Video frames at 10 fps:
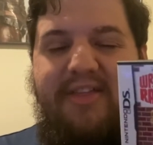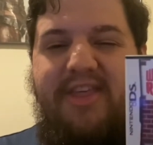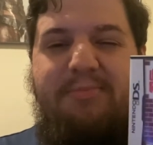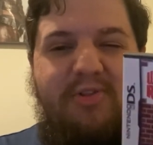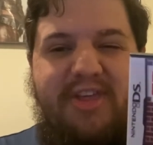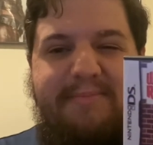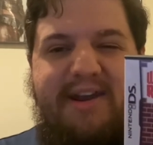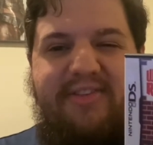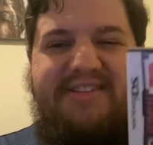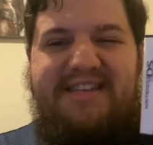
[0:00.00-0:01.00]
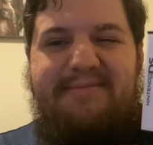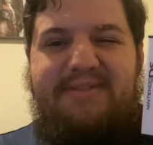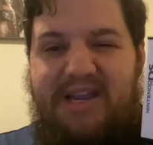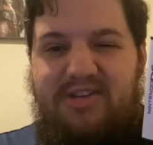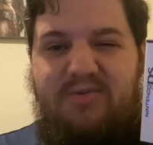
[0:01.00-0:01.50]
They both came out on the same
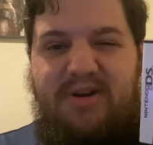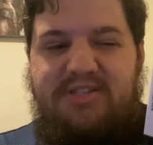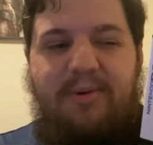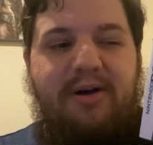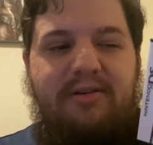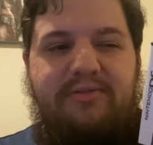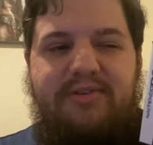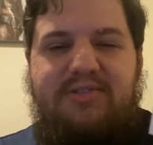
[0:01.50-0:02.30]
day in 2012,